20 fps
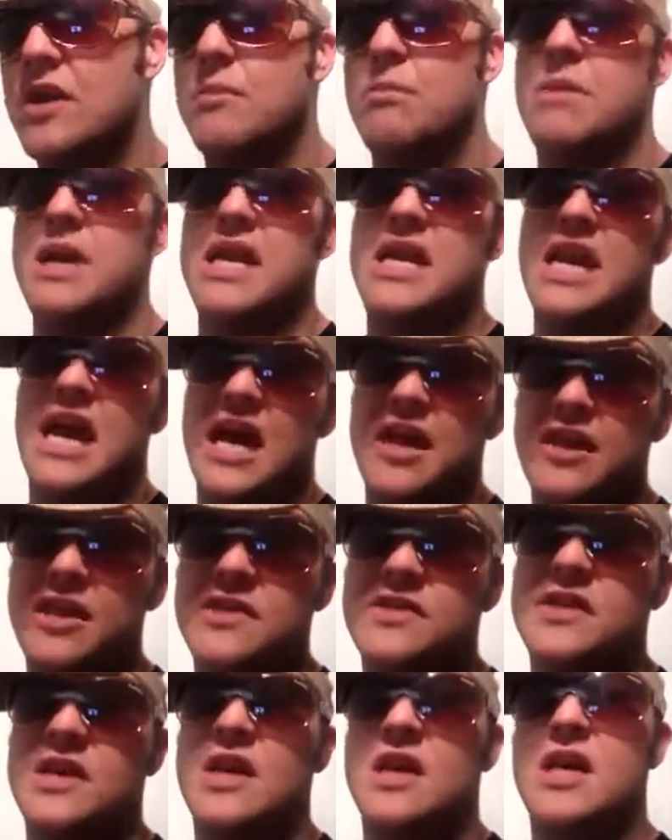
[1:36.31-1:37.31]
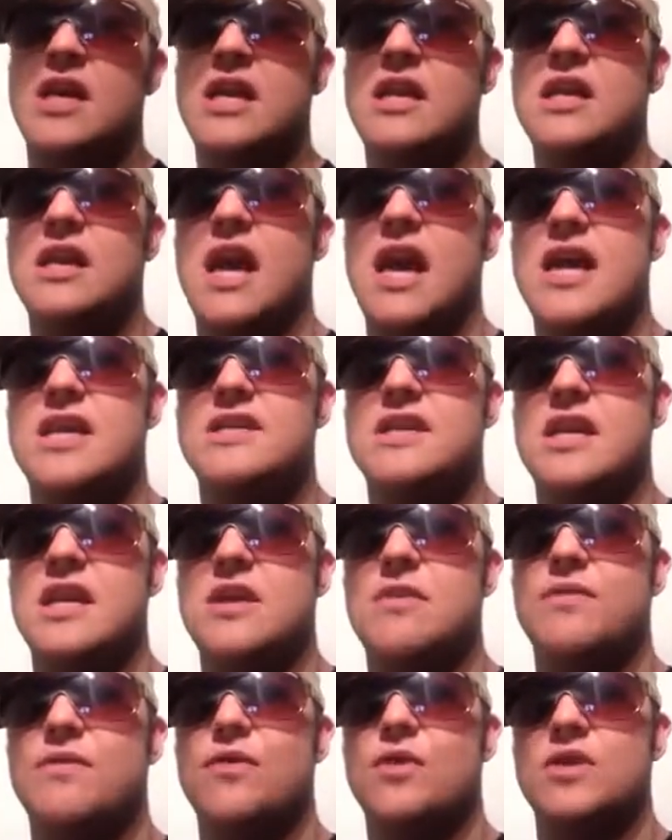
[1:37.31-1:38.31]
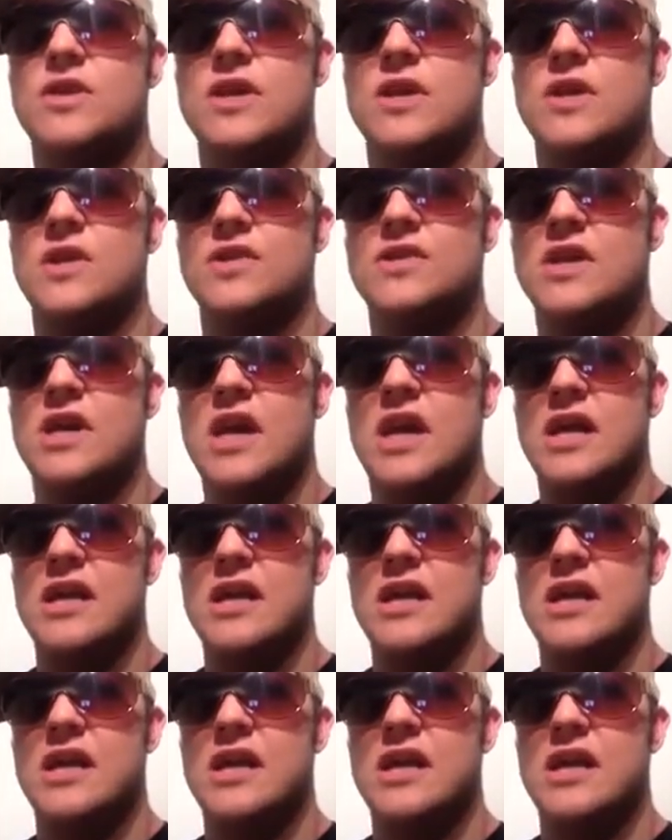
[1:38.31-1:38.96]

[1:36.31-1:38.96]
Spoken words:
many others in KZN foothills,